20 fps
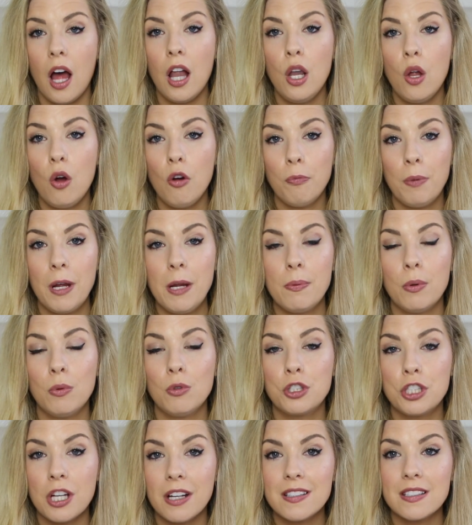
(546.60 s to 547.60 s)
A lot of people
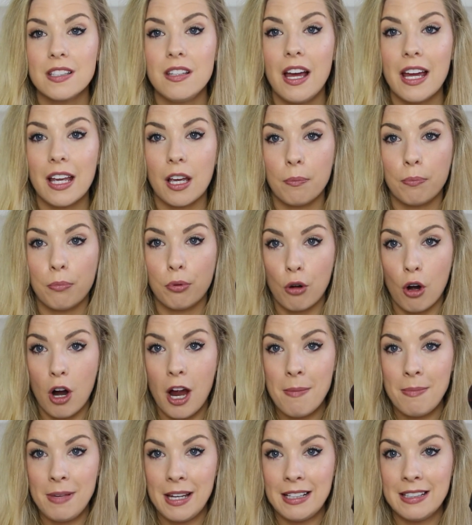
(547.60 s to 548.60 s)
just like
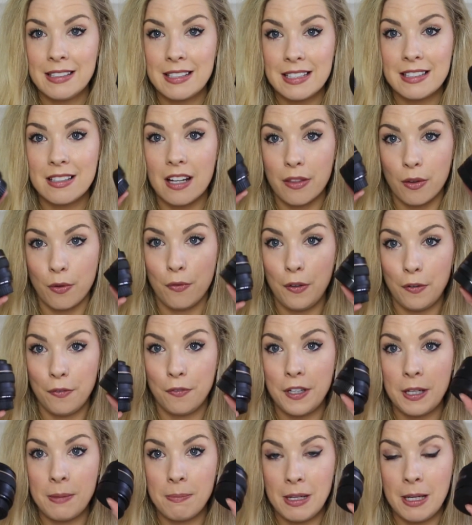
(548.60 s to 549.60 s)
prime lenses, like the
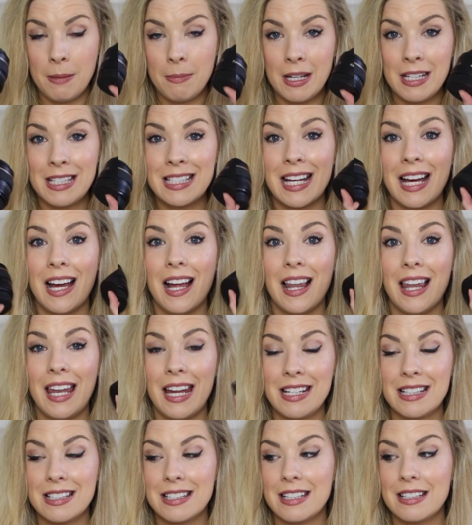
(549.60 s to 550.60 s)
50mm
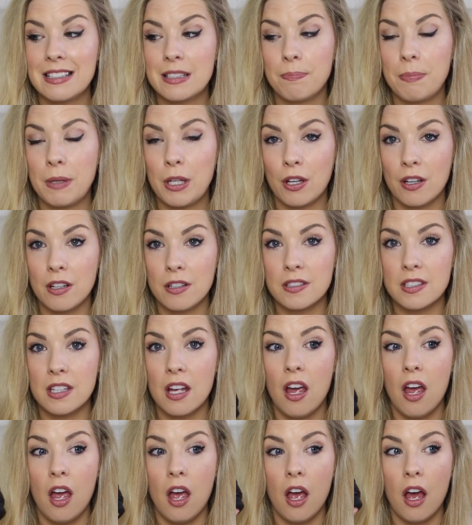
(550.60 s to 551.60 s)
lenses, because
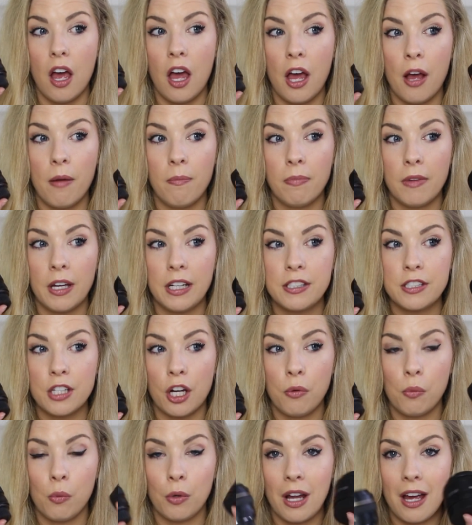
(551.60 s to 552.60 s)
they
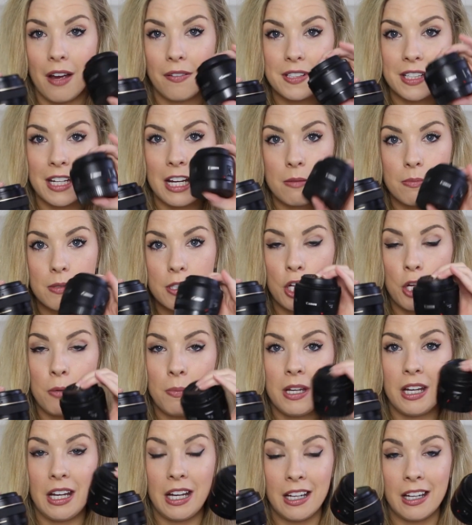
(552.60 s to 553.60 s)
don't want to have to keep
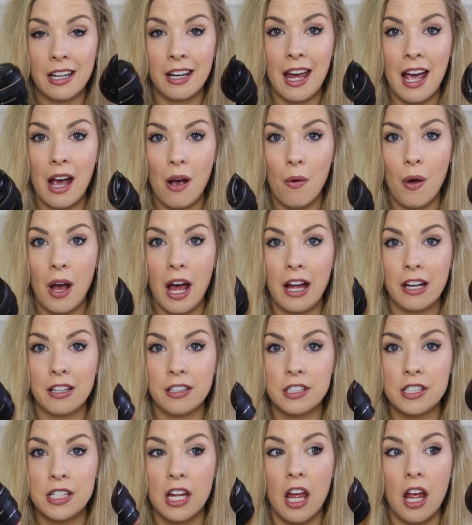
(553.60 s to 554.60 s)
zooming it in and out,
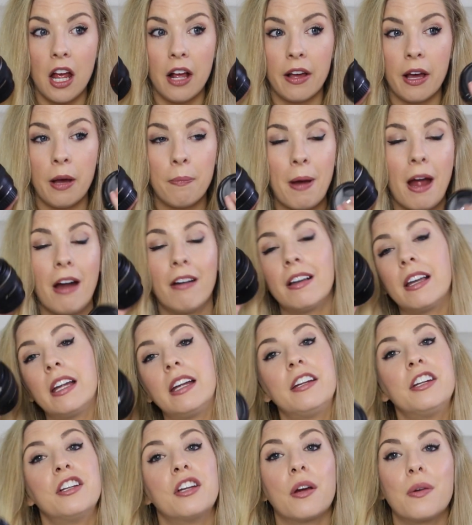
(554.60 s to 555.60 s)
and apparently,
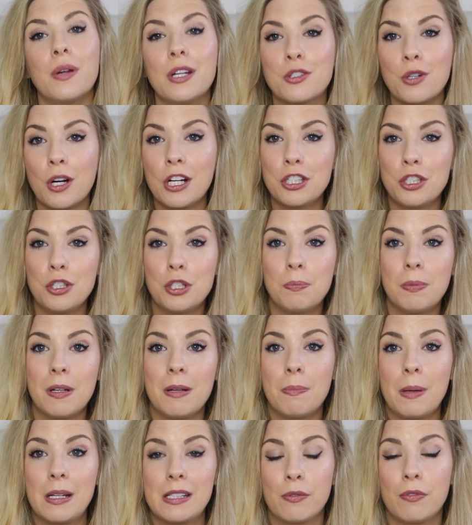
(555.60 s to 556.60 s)
you know, it trains you to be
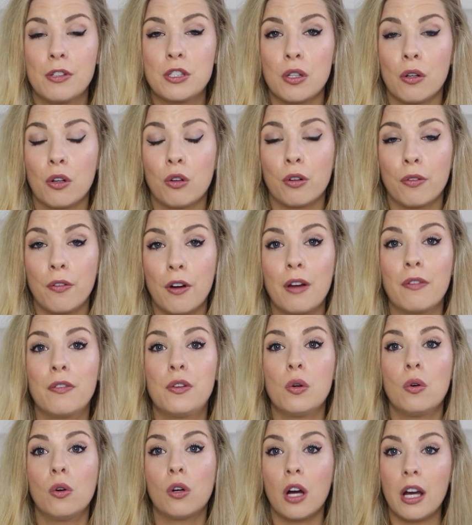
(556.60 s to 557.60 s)
a better photographer if
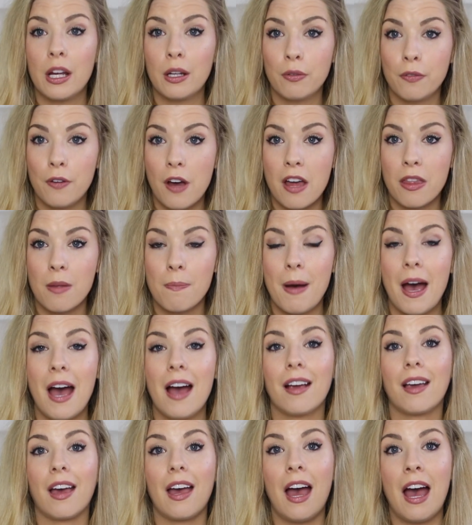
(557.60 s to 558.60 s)
you're going further
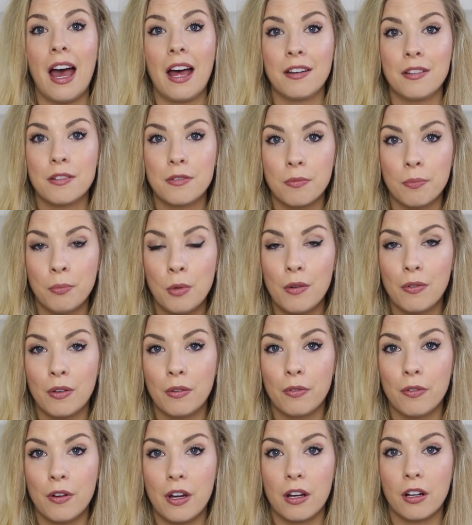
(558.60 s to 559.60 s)
back and
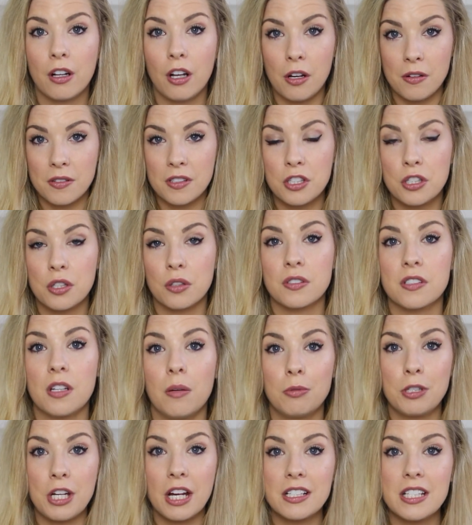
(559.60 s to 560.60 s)
moving closer to your
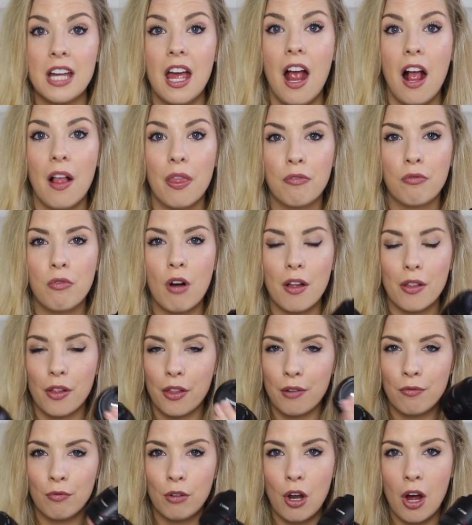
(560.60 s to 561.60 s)
subject, rather
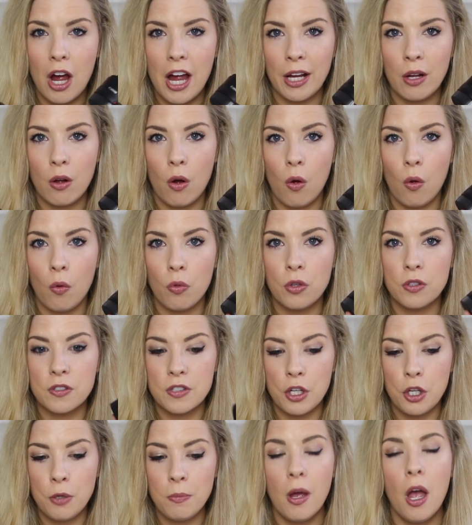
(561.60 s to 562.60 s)
than relying on the
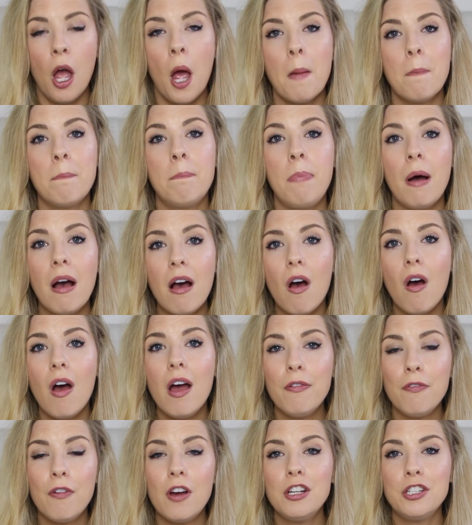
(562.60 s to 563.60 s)
zoom. But
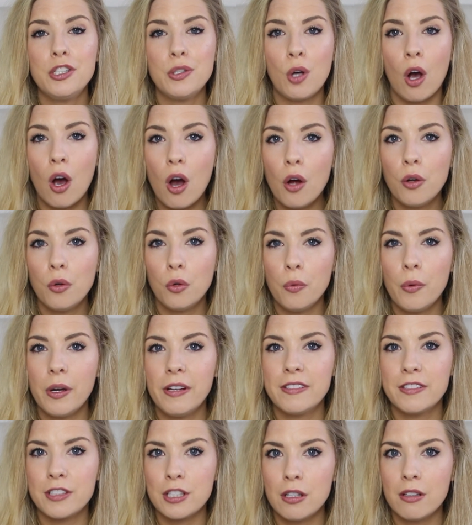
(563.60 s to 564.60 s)
I find you can't
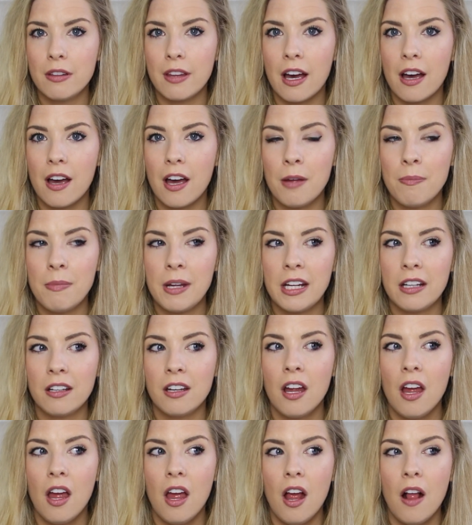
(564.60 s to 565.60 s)
always do that. I
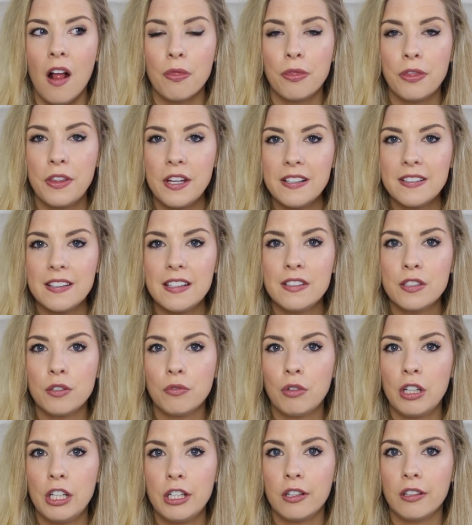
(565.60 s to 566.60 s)
mean, this is a
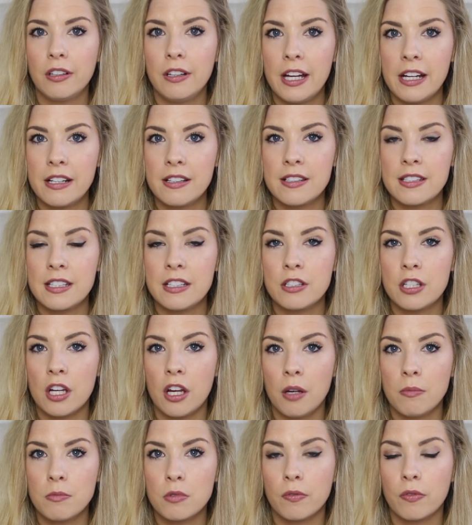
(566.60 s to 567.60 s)
really good lens in
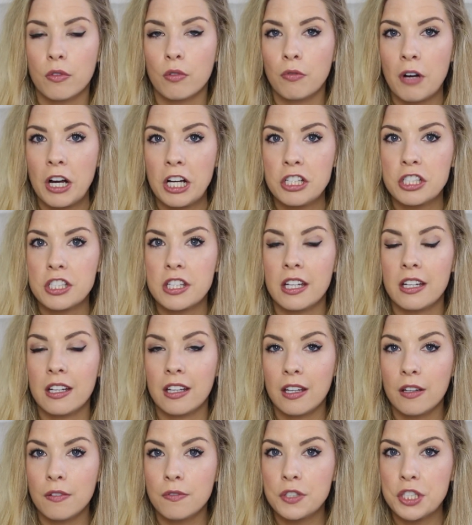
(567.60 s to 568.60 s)
terms of the range that
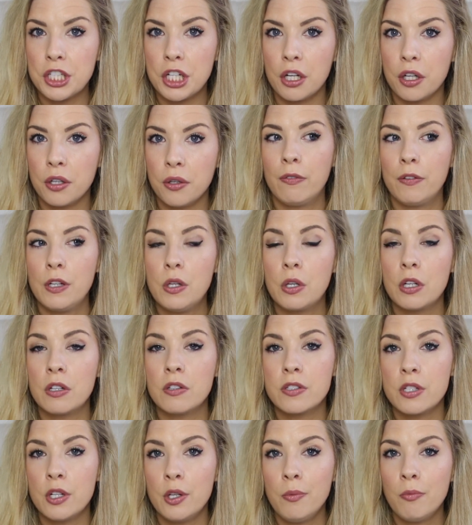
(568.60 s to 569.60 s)
it gives you. If you can
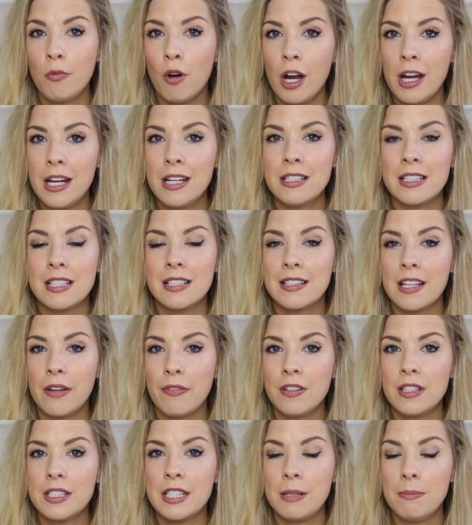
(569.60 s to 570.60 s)
zoom right into
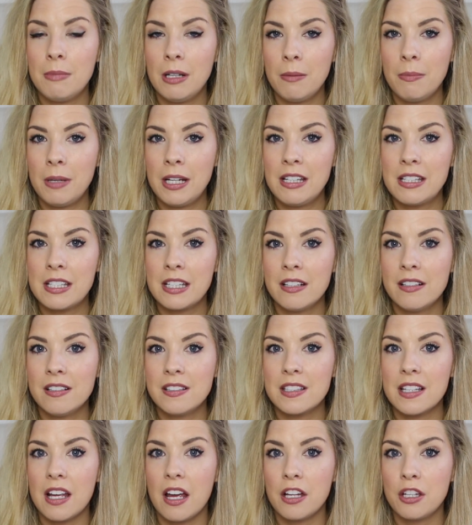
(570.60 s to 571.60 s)

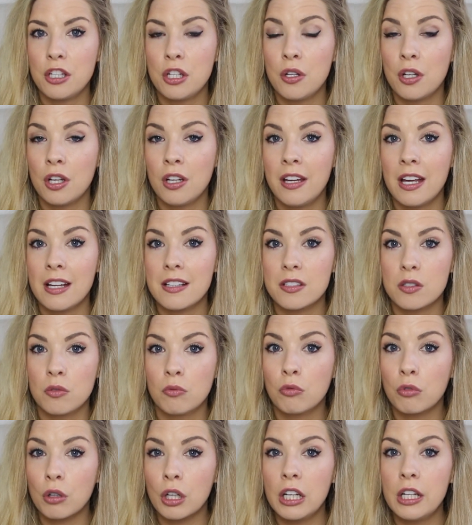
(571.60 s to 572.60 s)
70mm, you can get
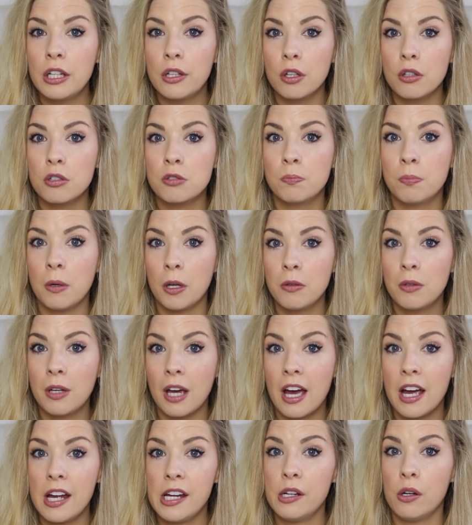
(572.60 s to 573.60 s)
some really good
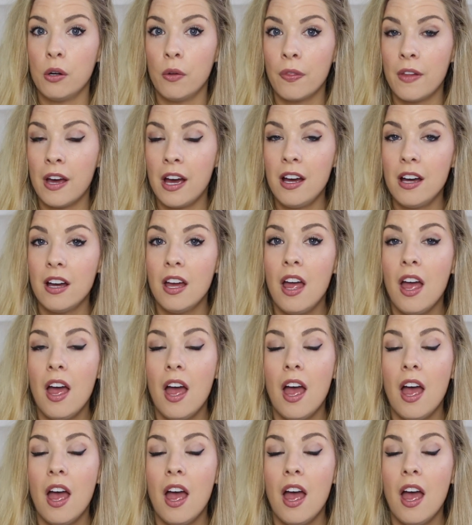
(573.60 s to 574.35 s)
bokeh on that.